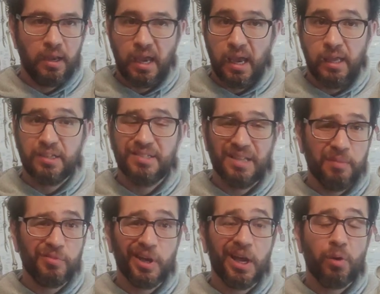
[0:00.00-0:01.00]
And
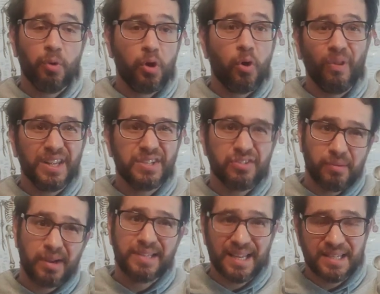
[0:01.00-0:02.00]
same thing, I wanna hold this for
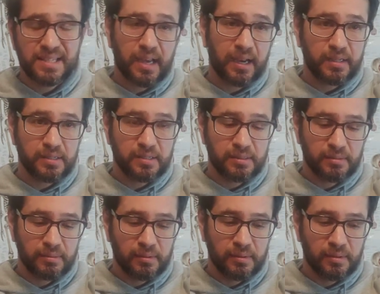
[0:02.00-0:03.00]
about 10 seconds.
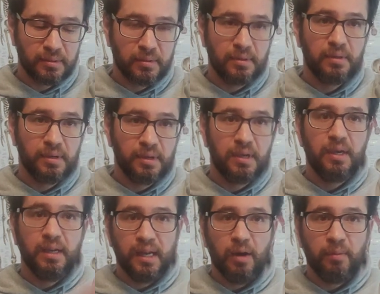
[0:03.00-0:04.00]

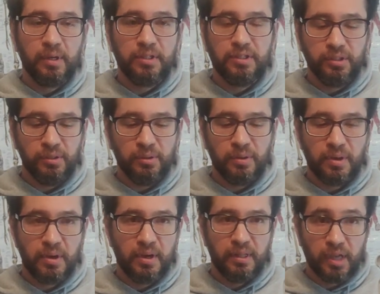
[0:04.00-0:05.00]
Now we can do
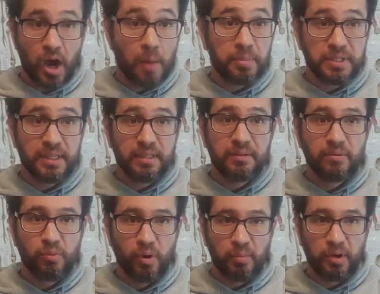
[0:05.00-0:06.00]
the opposite,
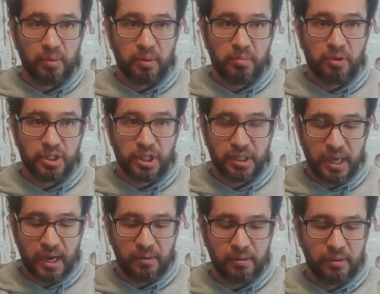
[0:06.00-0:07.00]
where I'm gonna be pushing
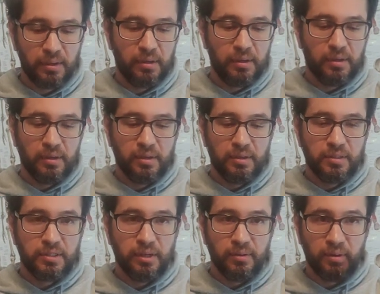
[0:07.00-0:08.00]
down.
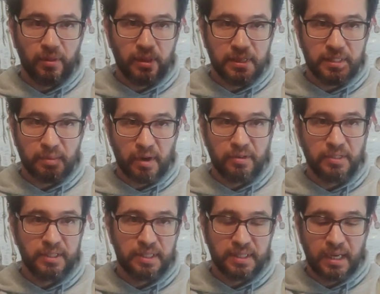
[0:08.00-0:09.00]
So this is my
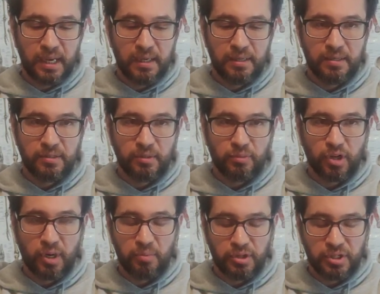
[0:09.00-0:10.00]
resistance hand. So I'm
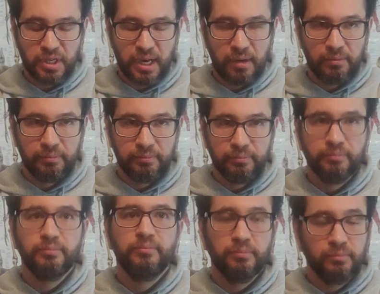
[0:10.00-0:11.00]
trying to push down,
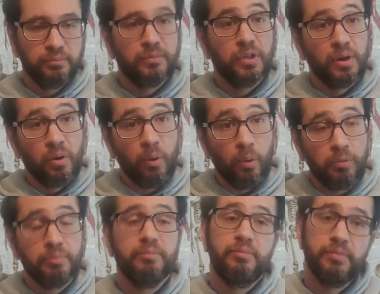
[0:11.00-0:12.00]

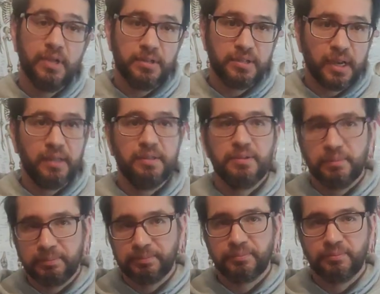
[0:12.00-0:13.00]
hold 10 seconds.
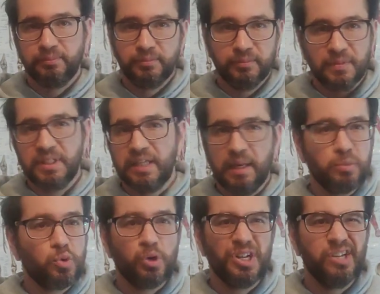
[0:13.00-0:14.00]
Same
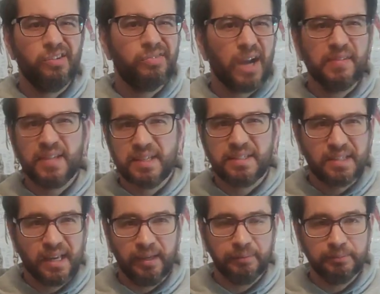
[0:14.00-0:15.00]
sort of deal, 5 sets of
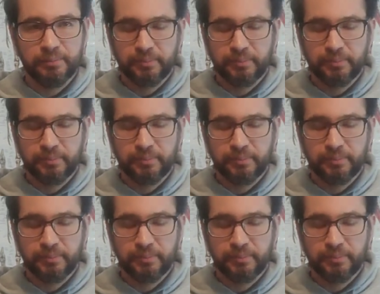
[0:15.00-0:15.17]
10.